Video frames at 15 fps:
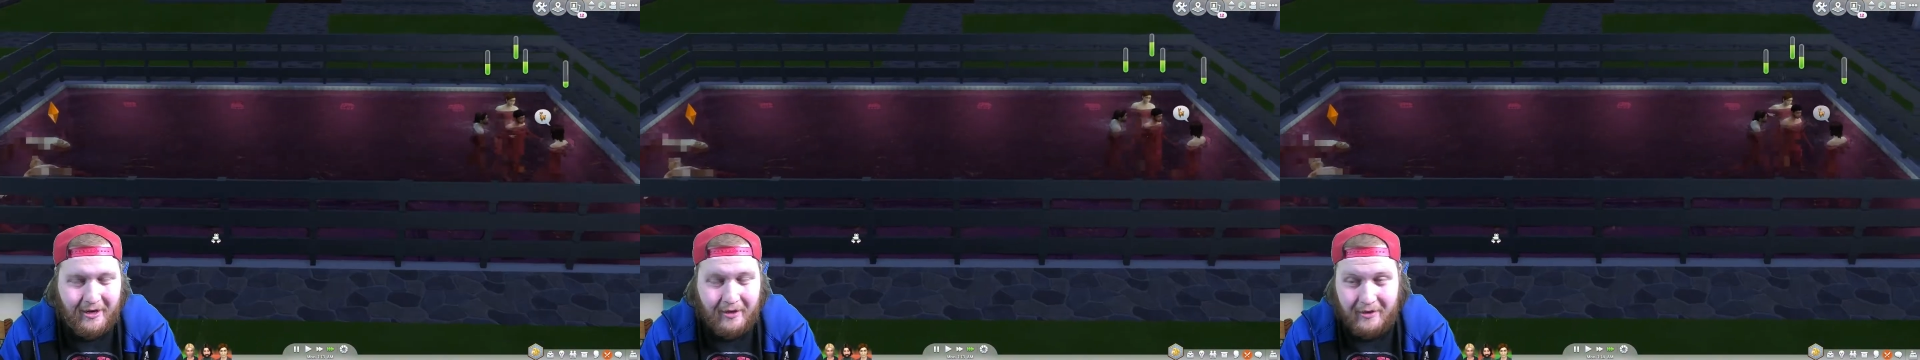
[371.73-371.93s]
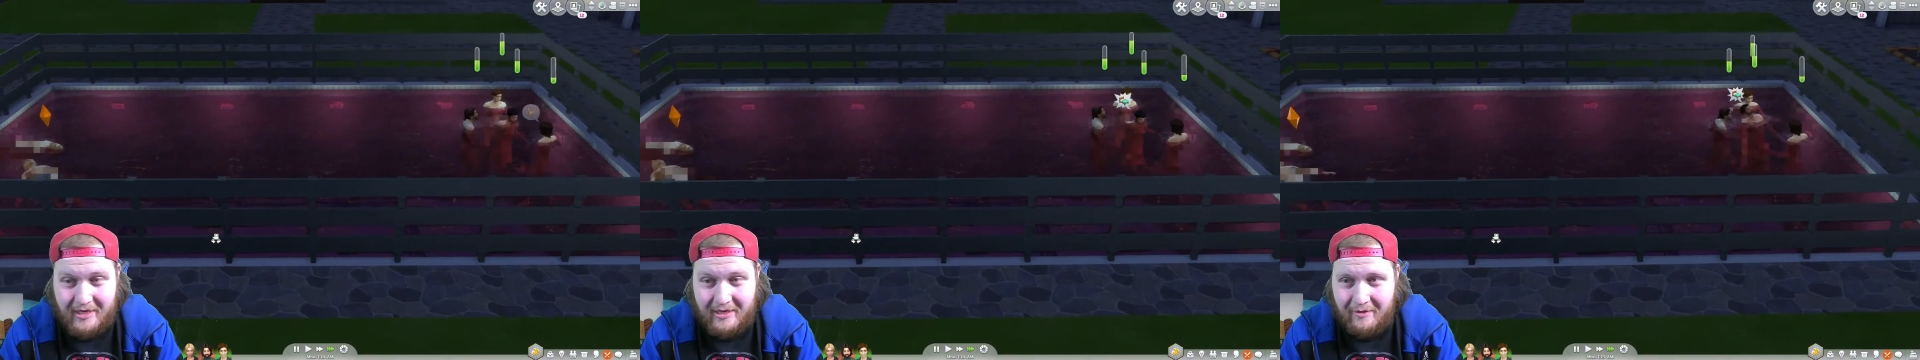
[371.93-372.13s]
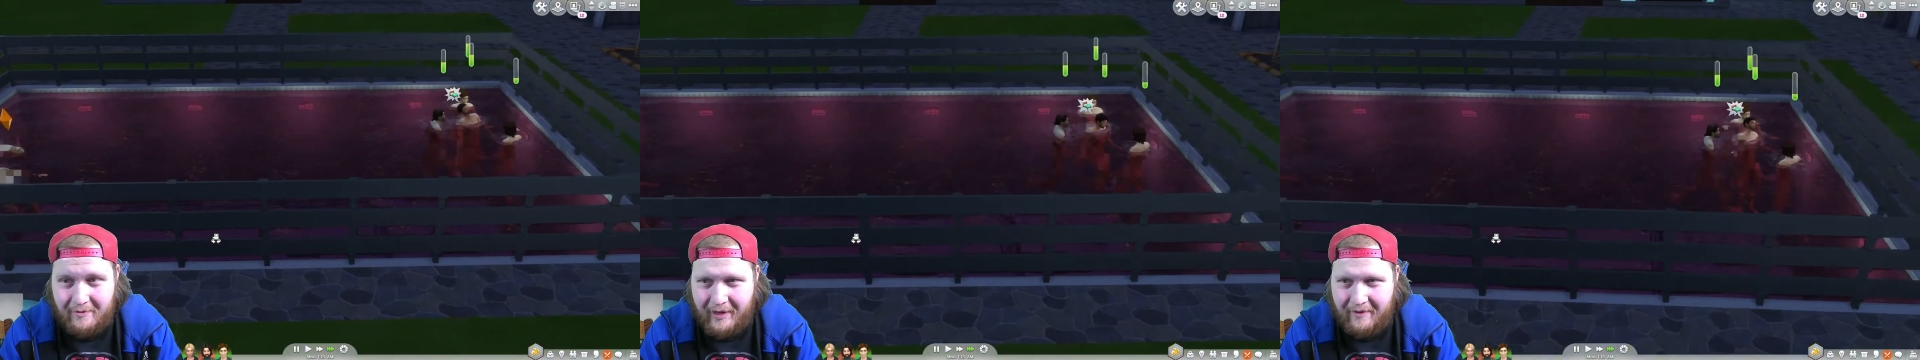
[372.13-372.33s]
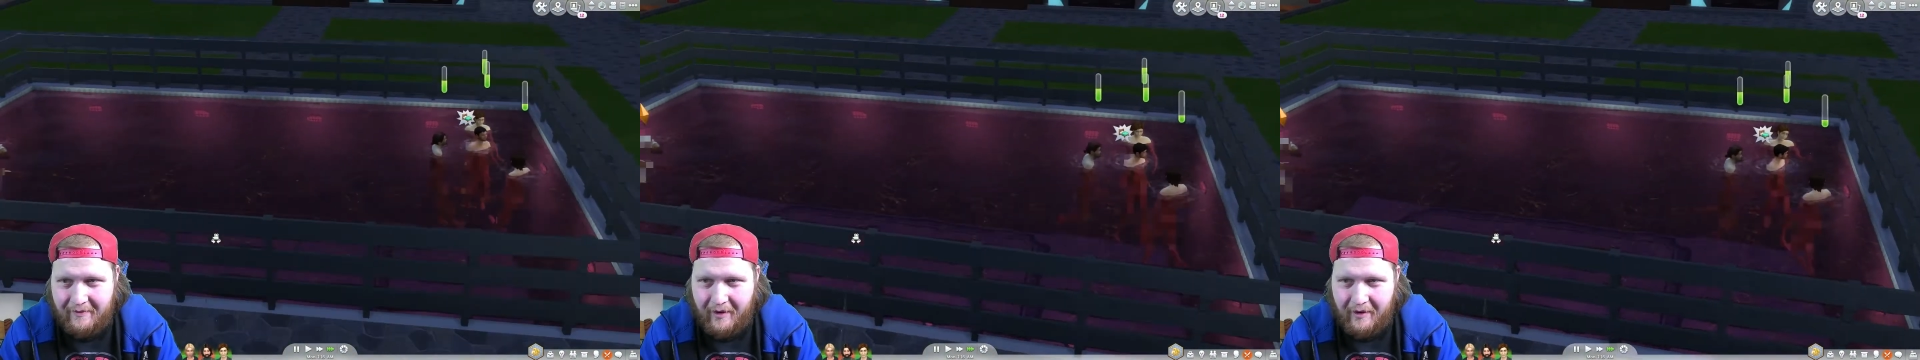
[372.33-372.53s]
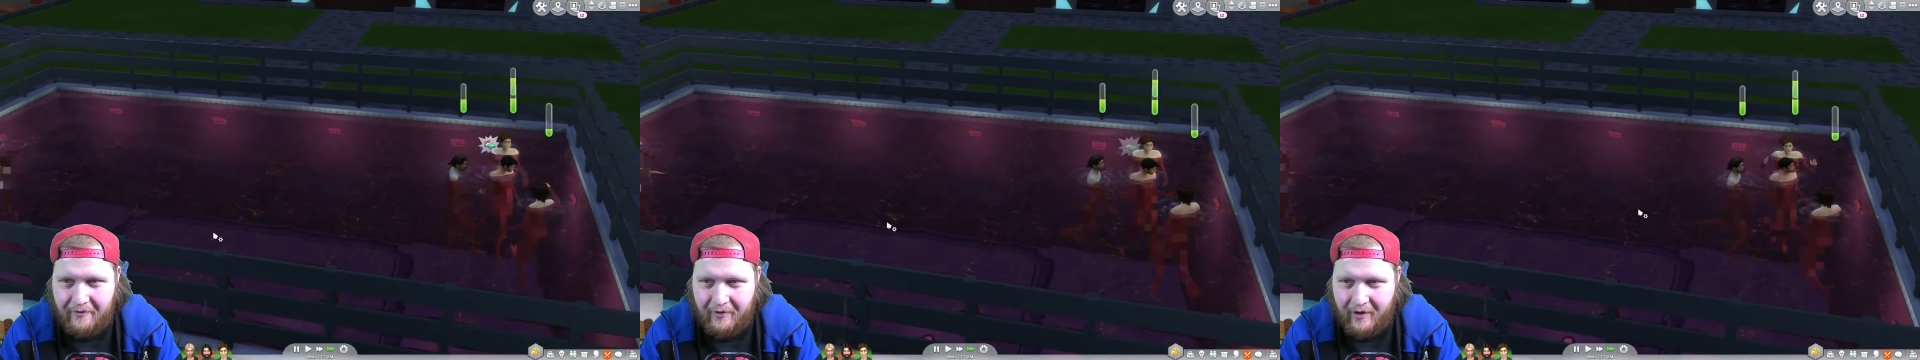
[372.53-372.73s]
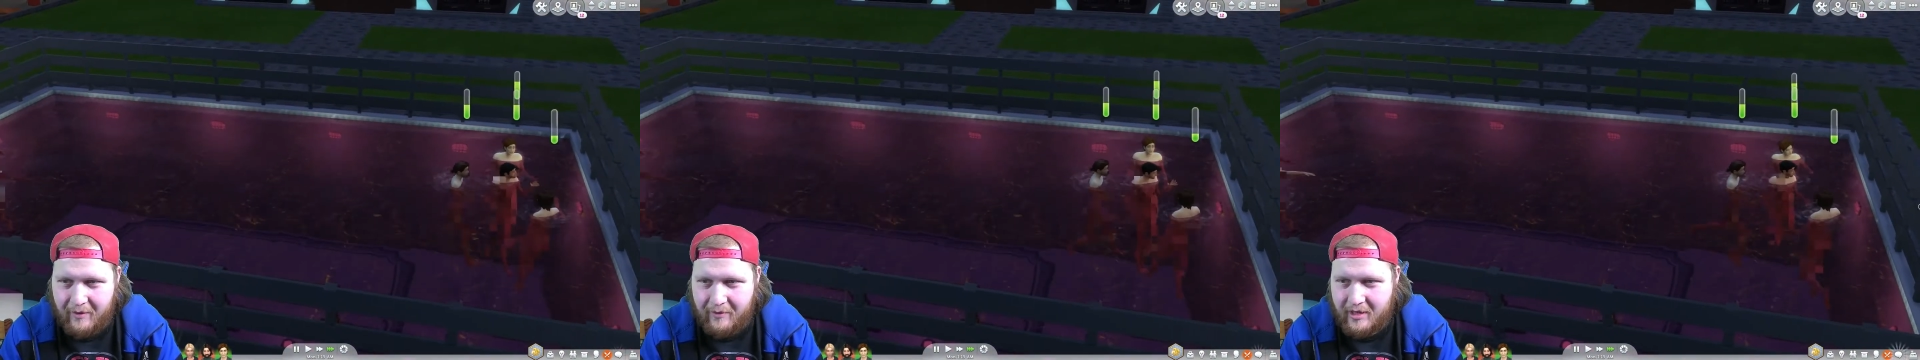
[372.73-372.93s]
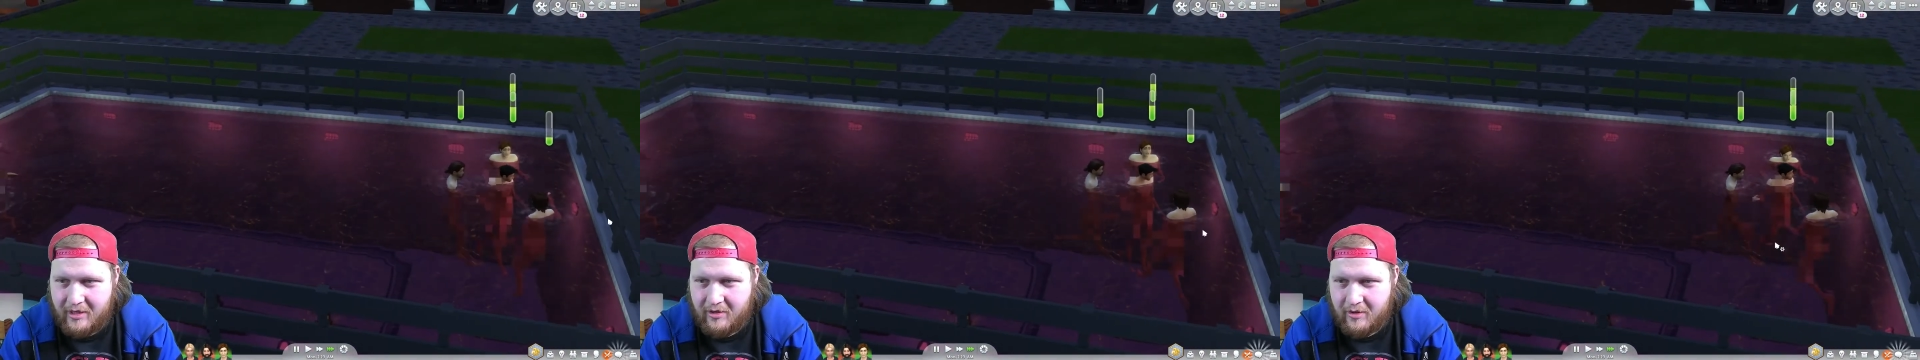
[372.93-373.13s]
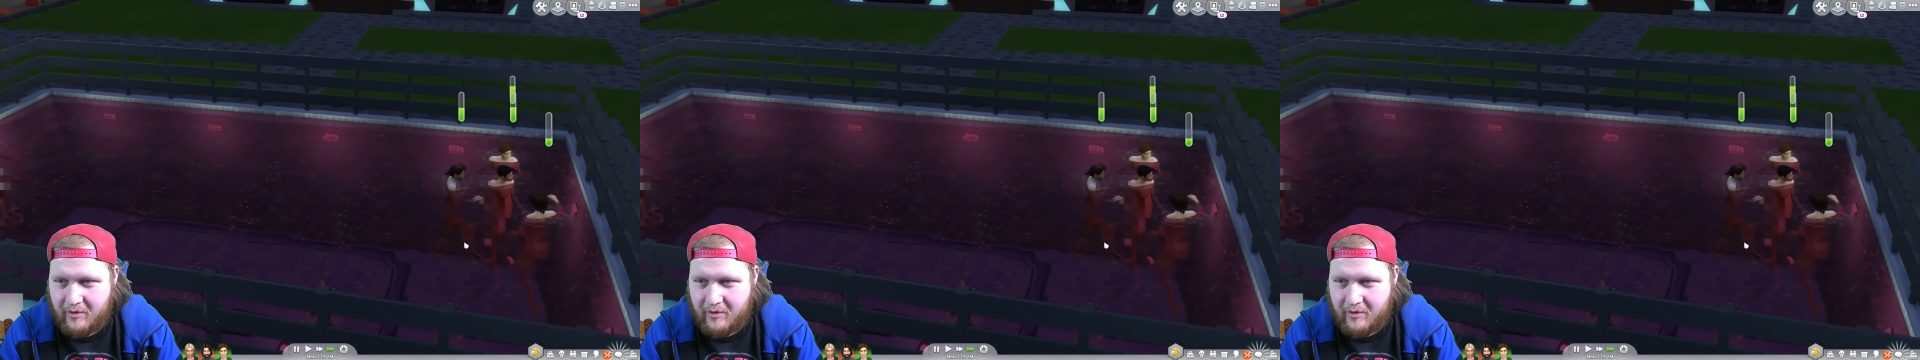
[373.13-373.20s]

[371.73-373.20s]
They're still being very friendly with each other,